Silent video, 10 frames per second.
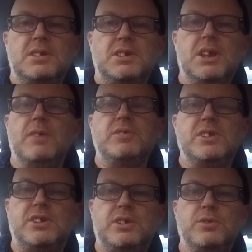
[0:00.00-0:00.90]

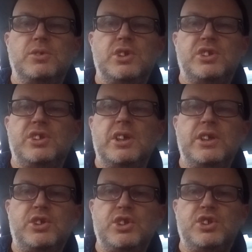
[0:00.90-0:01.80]
services to just the
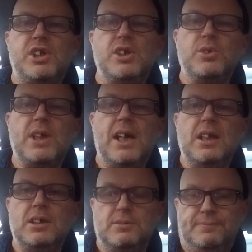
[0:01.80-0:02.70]
just the UK
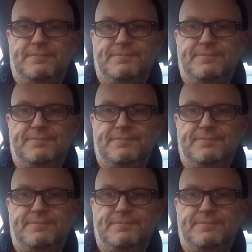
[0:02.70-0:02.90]
alone.